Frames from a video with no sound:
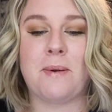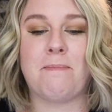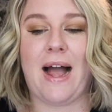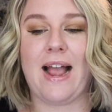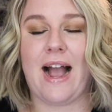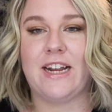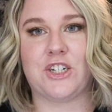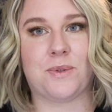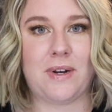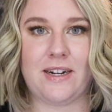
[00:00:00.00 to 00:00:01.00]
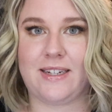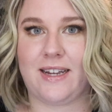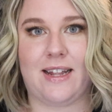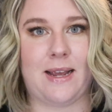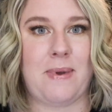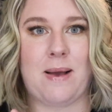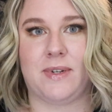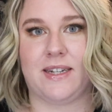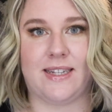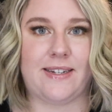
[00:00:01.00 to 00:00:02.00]
but I just wanted to like be
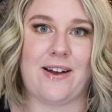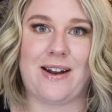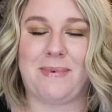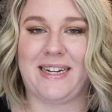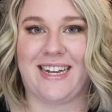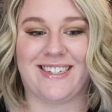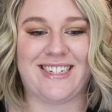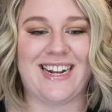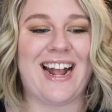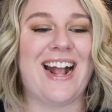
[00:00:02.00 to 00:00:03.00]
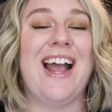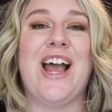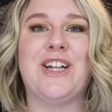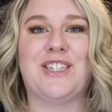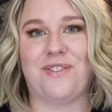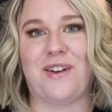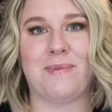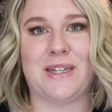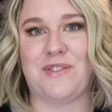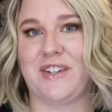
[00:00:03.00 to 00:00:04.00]
able to sit down at my desk today to
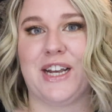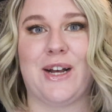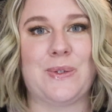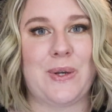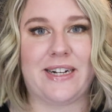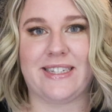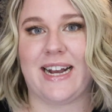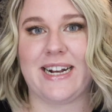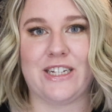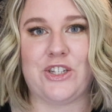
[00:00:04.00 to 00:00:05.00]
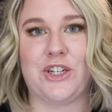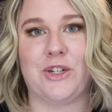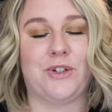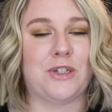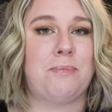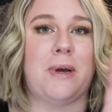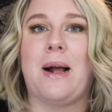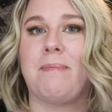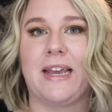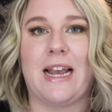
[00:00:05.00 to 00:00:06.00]
film this video, so I decided to just put
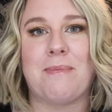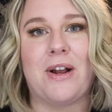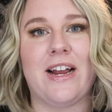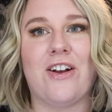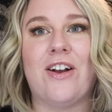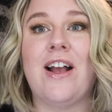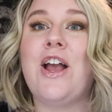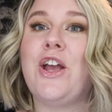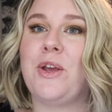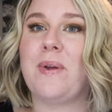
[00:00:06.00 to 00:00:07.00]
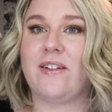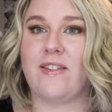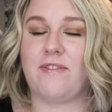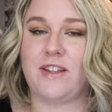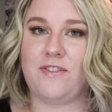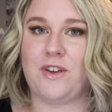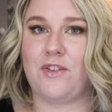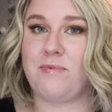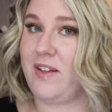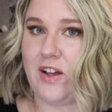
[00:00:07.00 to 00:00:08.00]
up my camera here. You get a lovely
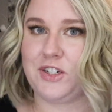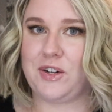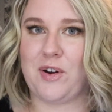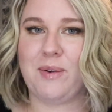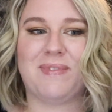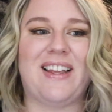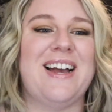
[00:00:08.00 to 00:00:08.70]
view of my laundry room,